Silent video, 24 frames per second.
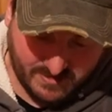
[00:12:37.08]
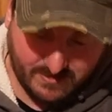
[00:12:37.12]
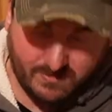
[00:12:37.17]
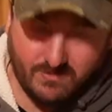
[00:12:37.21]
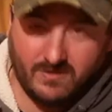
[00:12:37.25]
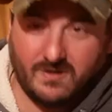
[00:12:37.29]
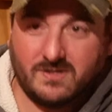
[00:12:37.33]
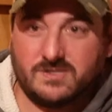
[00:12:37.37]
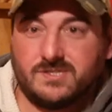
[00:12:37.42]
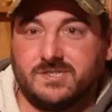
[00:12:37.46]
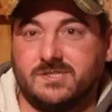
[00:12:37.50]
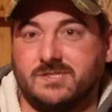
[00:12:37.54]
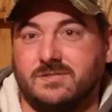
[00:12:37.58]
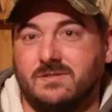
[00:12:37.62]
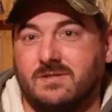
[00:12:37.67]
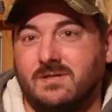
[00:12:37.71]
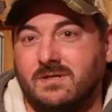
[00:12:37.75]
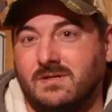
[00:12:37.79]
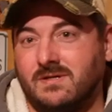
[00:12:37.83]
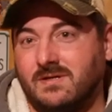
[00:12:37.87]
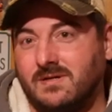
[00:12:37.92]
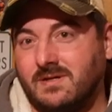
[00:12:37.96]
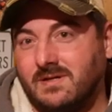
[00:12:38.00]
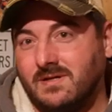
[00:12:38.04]
of course,
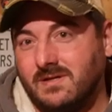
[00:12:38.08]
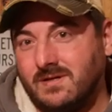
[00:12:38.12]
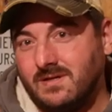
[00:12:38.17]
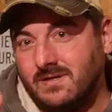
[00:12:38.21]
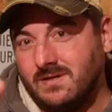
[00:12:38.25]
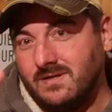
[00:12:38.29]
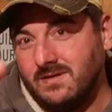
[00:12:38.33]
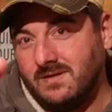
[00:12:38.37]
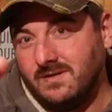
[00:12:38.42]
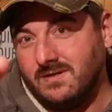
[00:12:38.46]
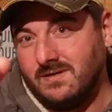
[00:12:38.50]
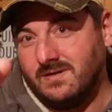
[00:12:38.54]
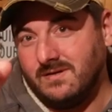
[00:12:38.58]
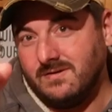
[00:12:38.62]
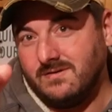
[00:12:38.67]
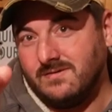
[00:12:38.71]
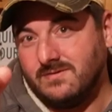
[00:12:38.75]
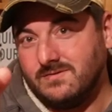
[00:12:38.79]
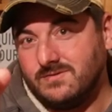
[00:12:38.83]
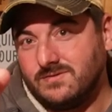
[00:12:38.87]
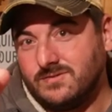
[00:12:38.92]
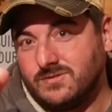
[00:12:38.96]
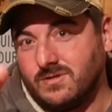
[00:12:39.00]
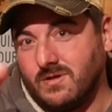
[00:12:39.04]

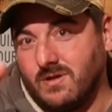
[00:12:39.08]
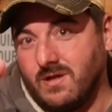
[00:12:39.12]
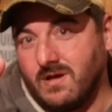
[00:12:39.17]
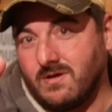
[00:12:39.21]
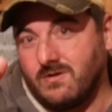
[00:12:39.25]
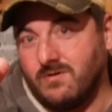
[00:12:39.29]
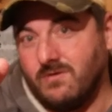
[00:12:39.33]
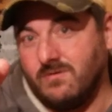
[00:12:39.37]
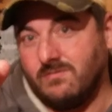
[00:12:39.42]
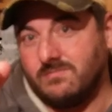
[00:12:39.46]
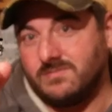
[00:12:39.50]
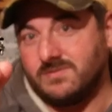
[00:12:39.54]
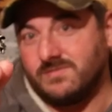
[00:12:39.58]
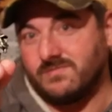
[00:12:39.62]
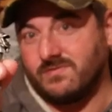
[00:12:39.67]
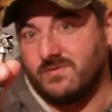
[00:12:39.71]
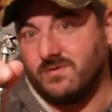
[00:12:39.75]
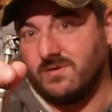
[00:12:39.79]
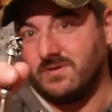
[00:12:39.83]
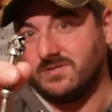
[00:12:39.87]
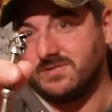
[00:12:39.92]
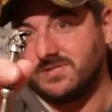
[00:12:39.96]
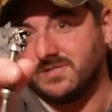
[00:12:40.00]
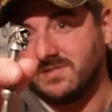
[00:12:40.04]
Sherlock Holmes, of
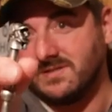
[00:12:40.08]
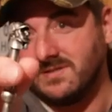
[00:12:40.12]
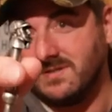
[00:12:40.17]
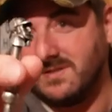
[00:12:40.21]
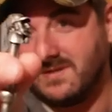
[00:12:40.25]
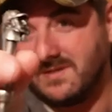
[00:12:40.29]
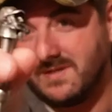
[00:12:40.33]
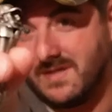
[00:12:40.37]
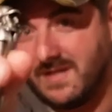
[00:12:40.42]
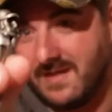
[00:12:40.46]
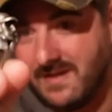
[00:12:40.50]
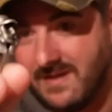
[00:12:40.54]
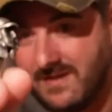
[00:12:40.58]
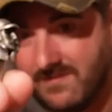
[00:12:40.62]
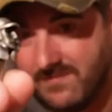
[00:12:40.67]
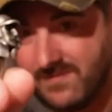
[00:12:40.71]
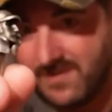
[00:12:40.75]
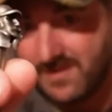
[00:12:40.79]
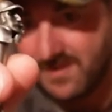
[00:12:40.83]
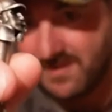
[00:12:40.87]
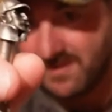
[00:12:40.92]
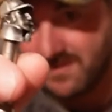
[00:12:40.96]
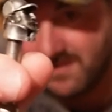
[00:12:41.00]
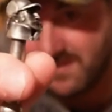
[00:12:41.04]
course. You can't have
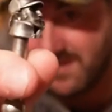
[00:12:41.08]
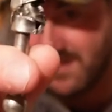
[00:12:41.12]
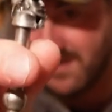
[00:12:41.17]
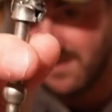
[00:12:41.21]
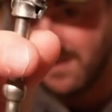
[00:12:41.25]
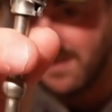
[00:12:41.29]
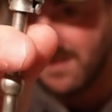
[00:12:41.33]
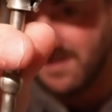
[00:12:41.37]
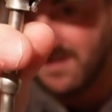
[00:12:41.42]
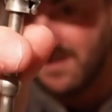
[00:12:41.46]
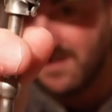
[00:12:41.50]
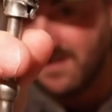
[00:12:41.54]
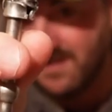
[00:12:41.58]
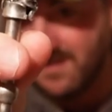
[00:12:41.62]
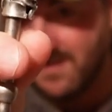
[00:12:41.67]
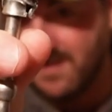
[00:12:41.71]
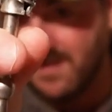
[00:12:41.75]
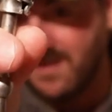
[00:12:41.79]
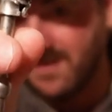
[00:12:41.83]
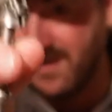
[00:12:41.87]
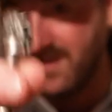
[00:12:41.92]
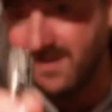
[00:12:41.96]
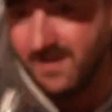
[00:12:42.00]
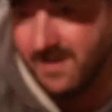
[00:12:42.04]
any
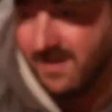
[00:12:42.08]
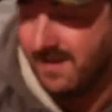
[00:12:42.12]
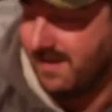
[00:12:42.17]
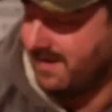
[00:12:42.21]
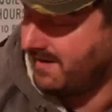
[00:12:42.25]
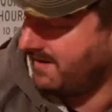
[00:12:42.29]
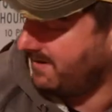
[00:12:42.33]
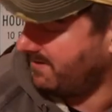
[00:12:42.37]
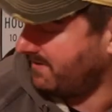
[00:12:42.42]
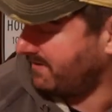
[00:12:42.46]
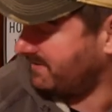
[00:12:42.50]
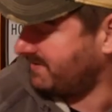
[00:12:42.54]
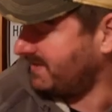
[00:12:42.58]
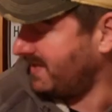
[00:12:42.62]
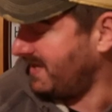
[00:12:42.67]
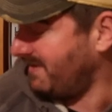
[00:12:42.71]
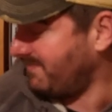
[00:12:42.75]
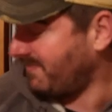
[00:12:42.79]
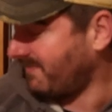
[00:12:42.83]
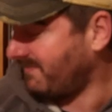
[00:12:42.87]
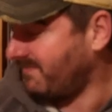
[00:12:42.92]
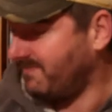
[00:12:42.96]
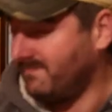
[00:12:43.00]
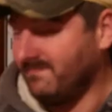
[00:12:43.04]
other
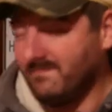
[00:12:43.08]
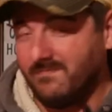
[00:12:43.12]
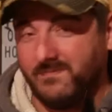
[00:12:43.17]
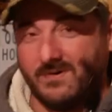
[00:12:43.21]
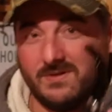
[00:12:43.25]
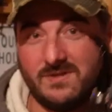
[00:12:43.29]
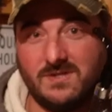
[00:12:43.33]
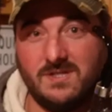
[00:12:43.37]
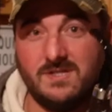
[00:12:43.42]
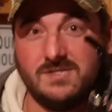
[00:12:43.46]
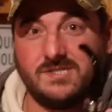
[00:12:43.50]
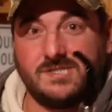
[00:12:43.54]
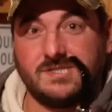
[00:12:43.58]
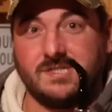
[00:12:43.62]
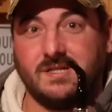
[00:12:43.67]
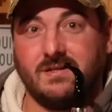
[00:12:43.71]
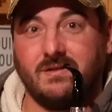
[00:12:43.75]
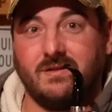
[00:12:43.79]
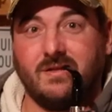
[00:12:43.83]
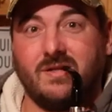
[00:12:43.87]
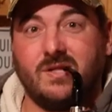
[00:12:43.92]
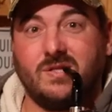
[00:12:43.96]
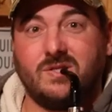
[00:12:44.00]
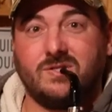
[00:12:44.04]
tamper with this
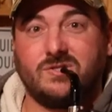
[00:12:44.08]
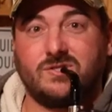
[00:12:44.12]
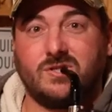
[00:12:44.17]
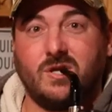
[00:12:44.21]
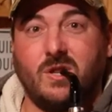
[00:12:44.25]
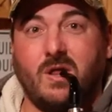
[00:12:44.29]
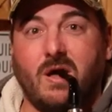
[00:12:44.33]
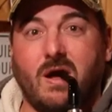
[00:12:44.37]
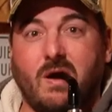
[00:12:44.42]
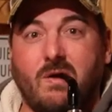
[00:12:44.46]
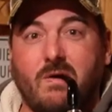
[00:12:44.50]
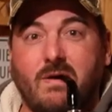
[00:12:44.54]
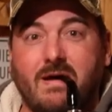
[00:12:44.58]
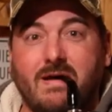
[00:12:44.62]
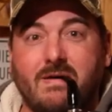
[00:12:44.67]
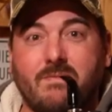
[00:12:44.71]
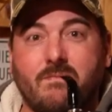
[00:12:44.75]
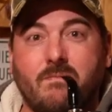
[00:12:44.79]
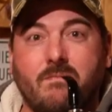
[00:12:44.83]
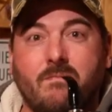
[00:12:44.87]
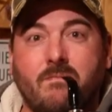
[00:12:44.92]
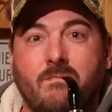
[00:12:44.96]
than Sherlock, right?